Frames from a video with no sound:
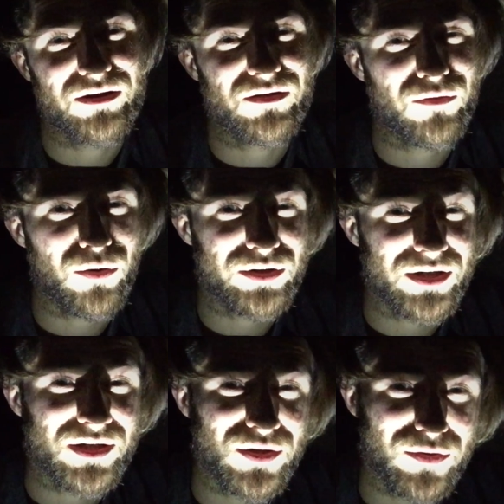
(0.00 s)
it is. Of course,
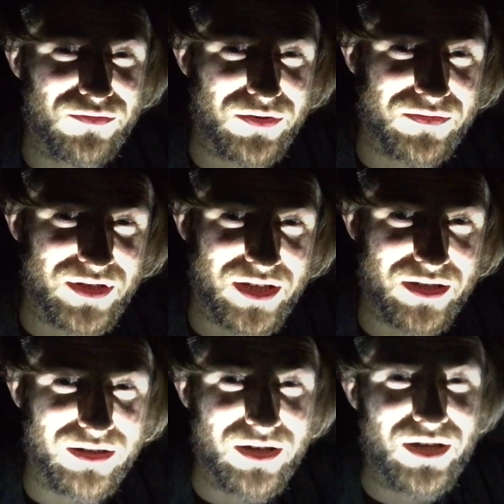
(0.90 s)
it's
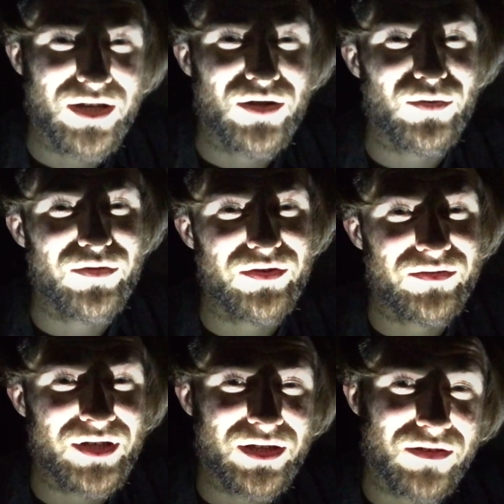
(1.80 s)
3.15.
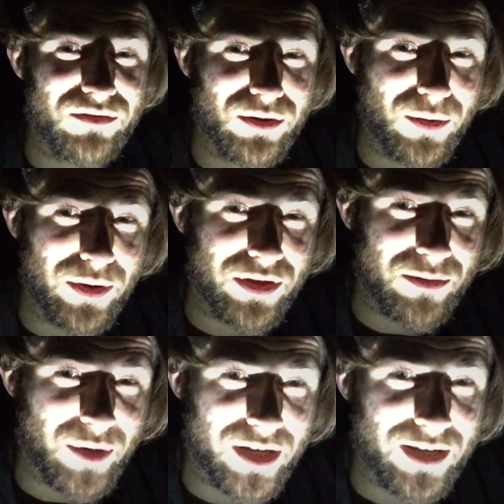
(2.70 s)
3.15, if you know anything
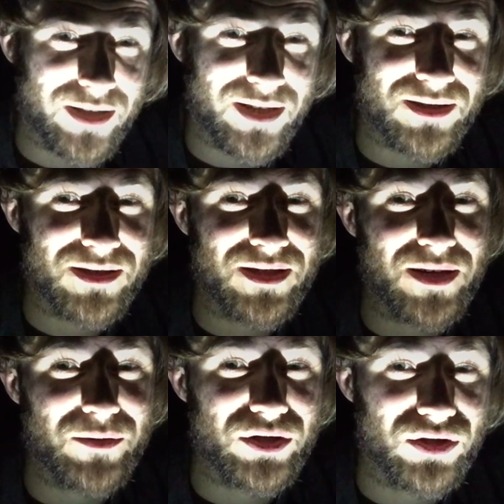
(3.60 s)
about that, that's the
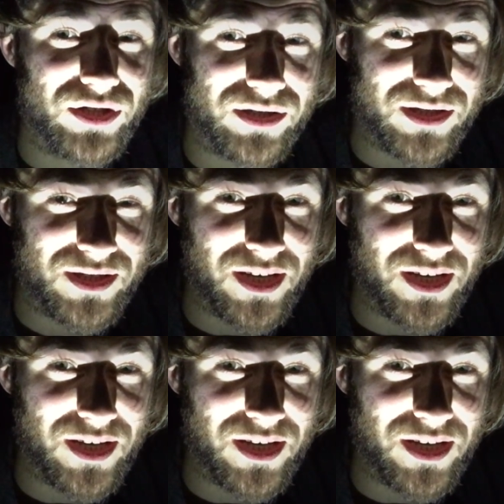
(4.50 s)
time that Jesus